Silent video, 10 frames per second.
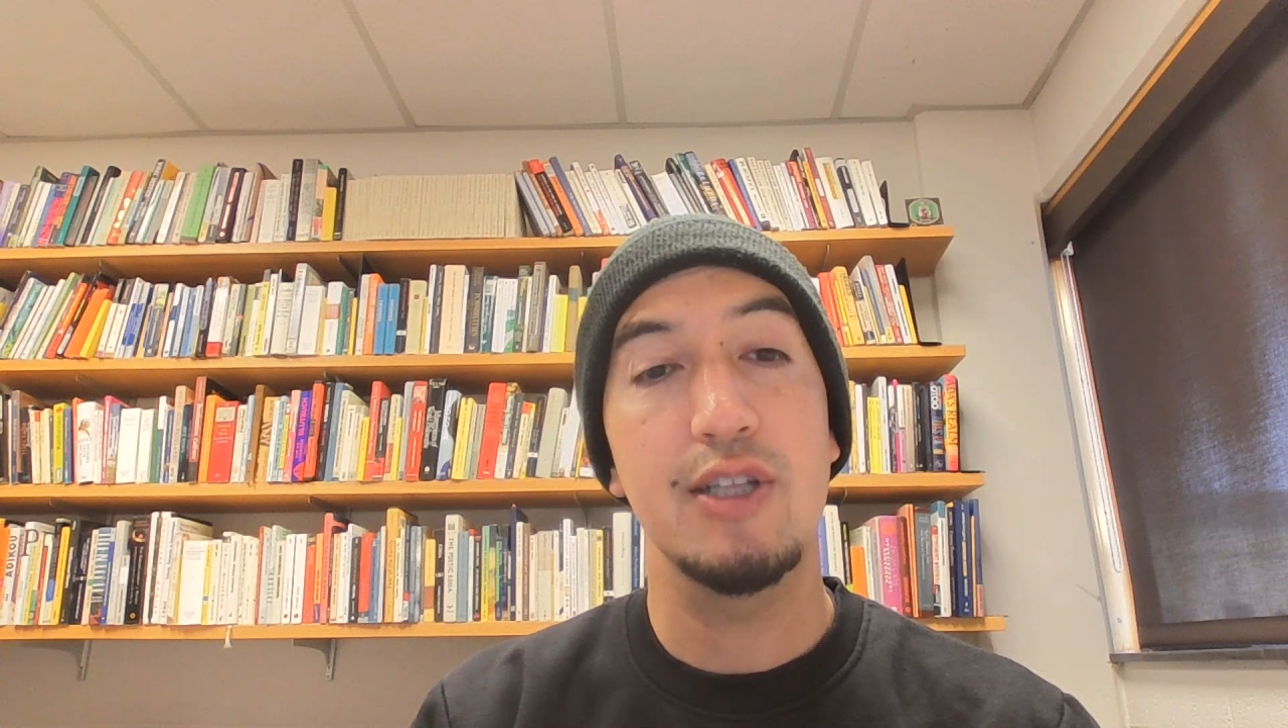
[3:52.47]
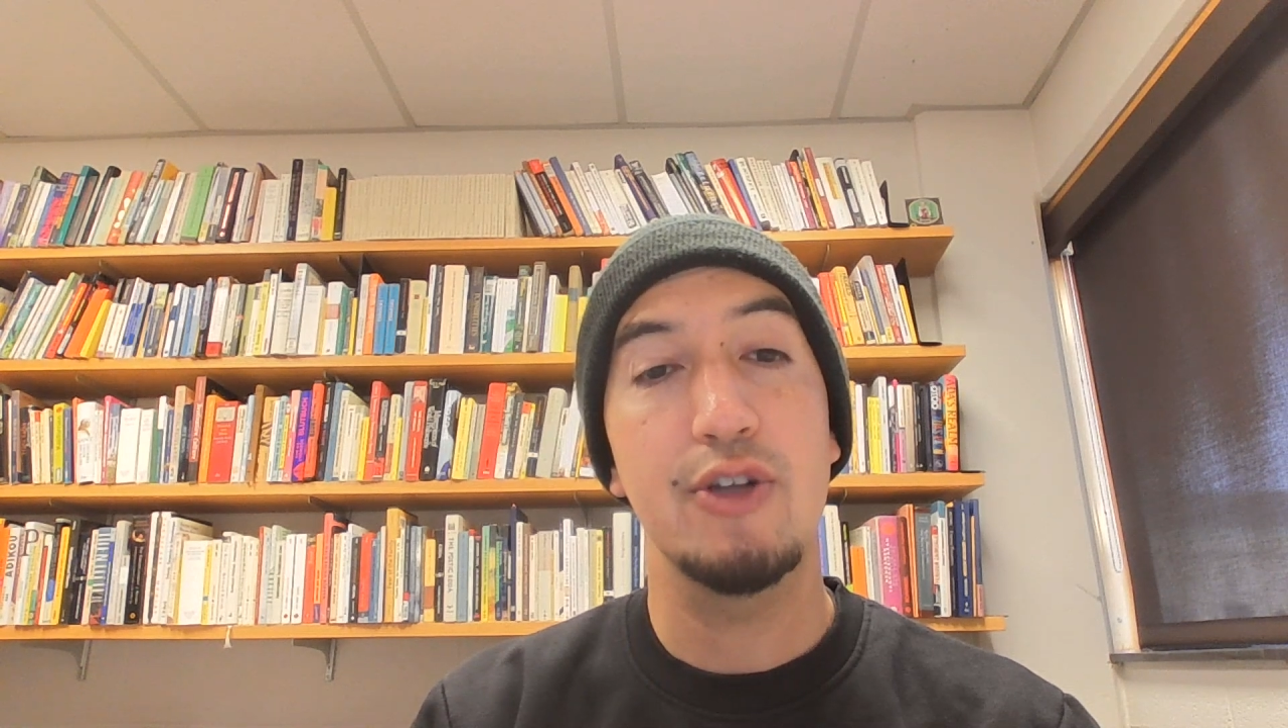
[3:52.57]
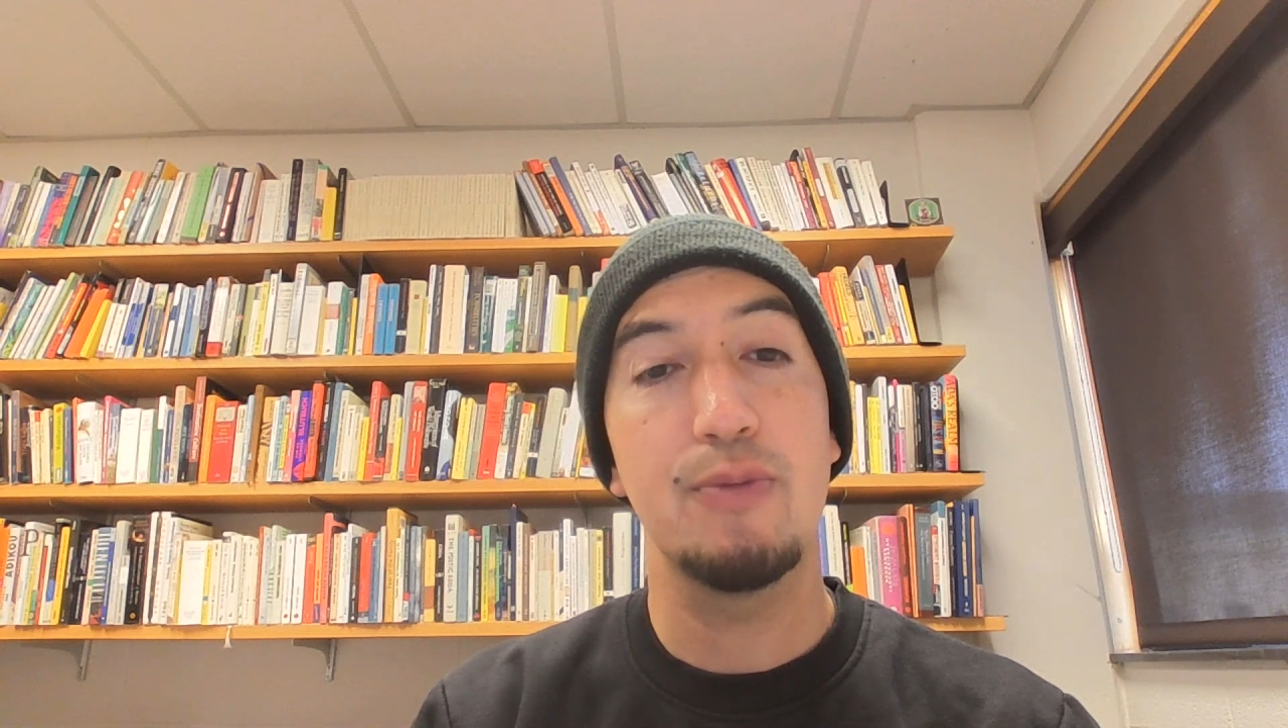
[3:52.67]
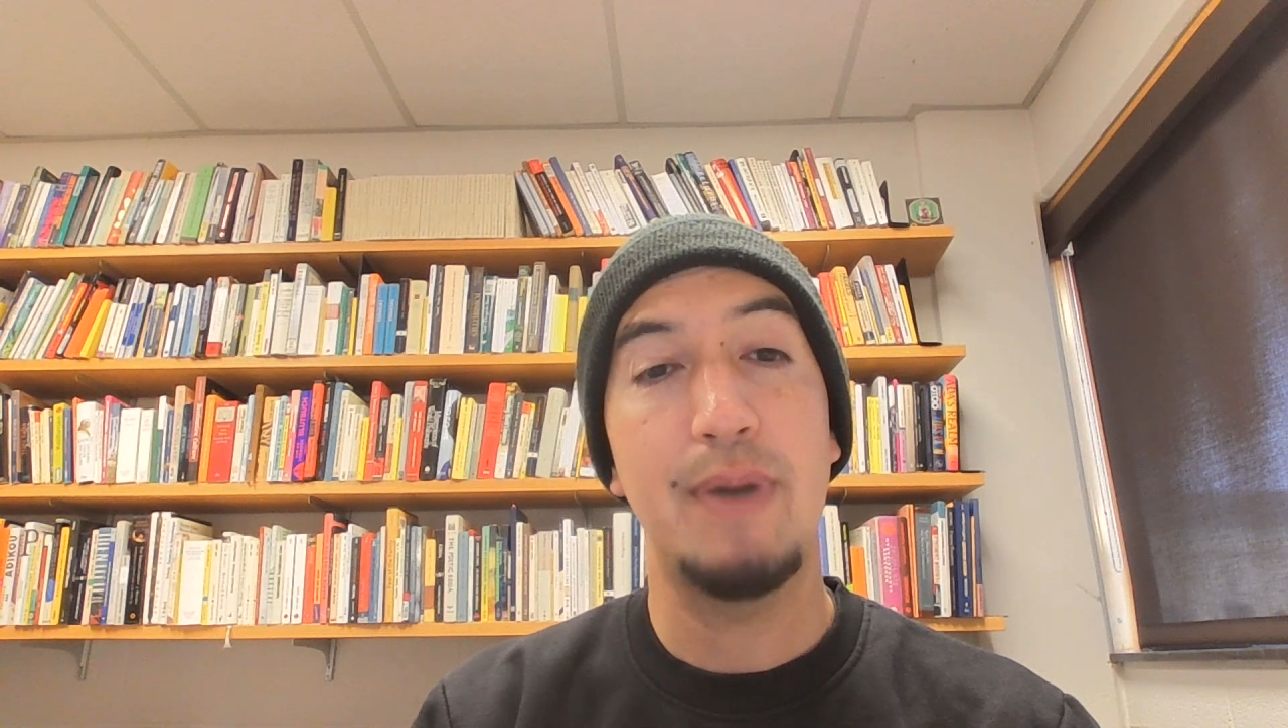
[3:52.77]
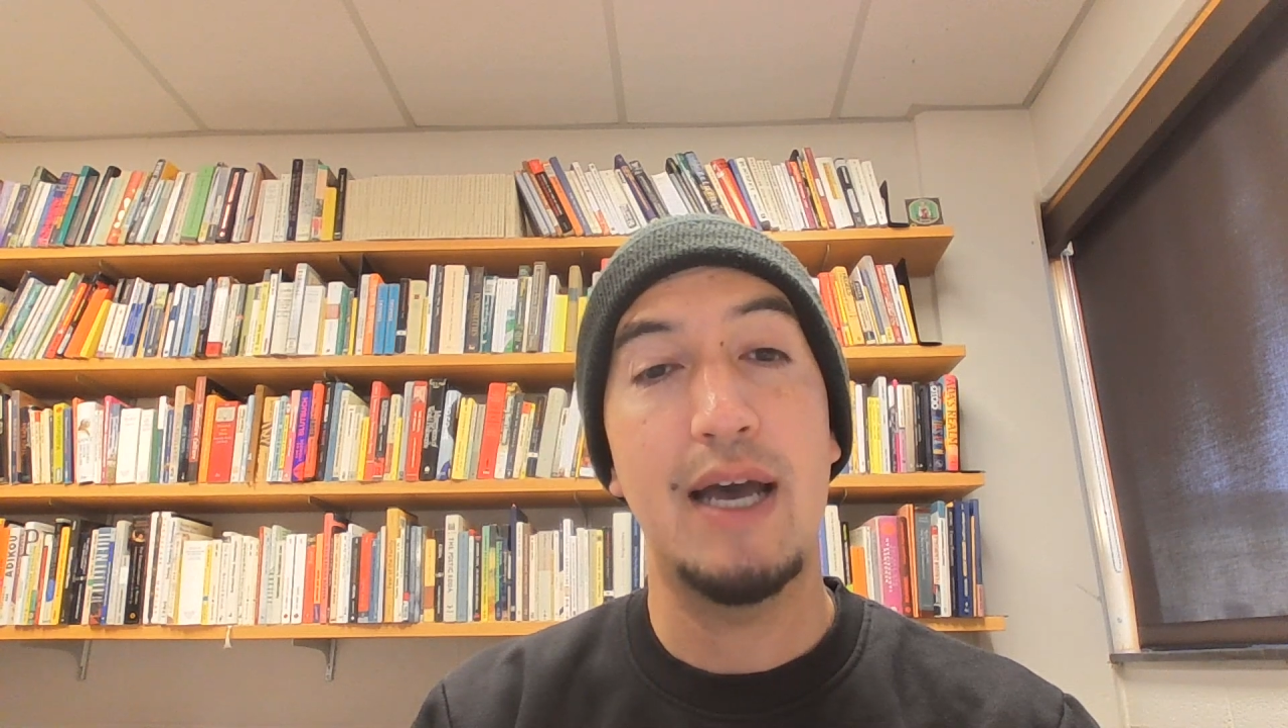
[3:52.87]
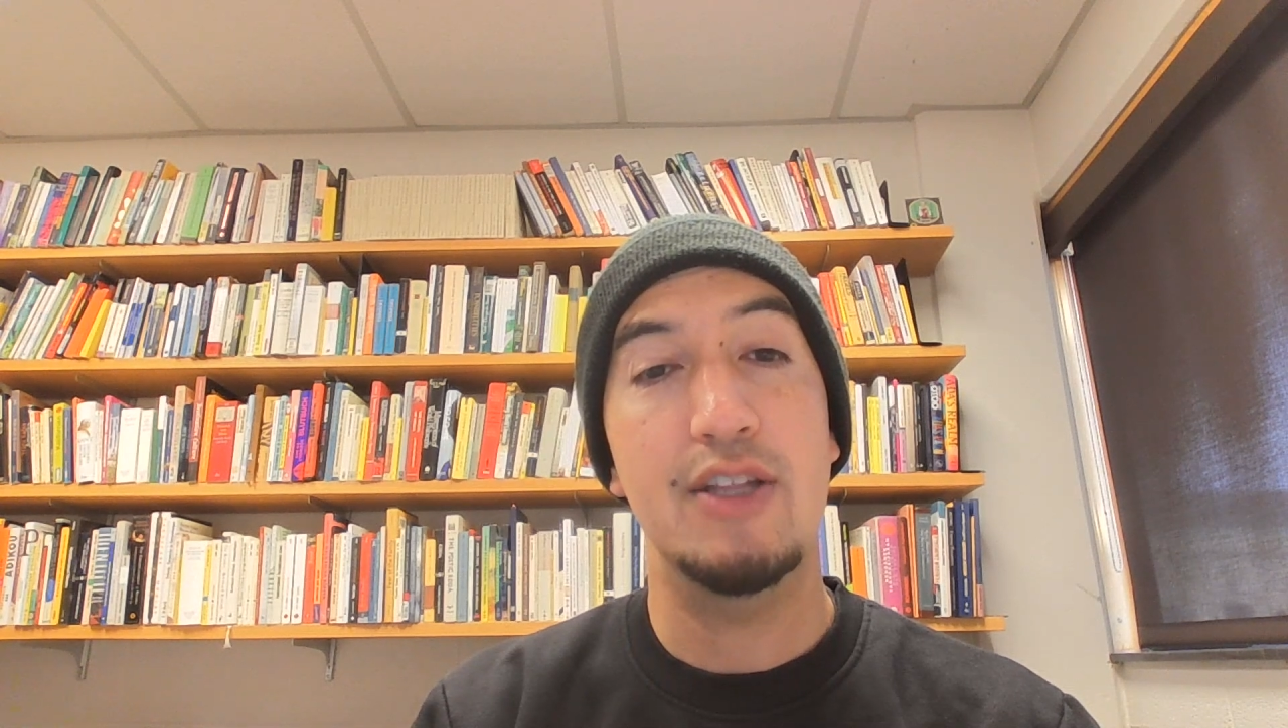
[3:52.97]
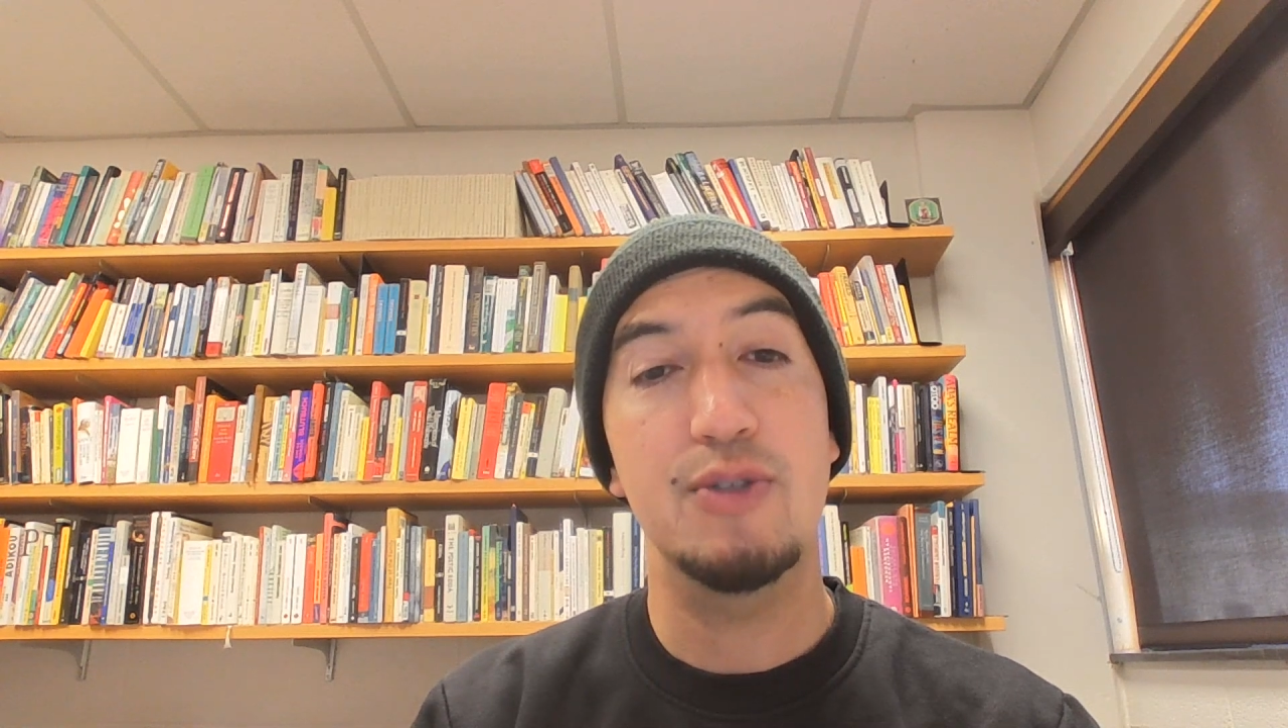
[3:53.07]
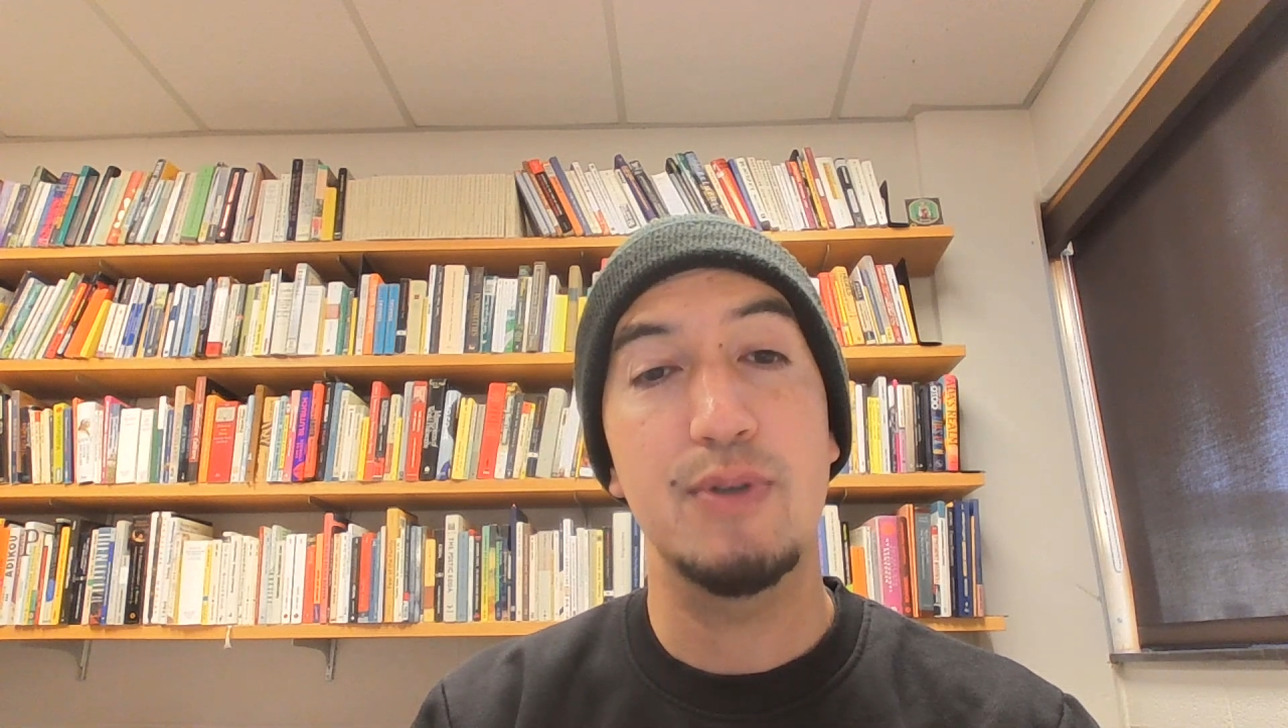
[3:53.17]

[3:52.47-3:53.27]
the little paths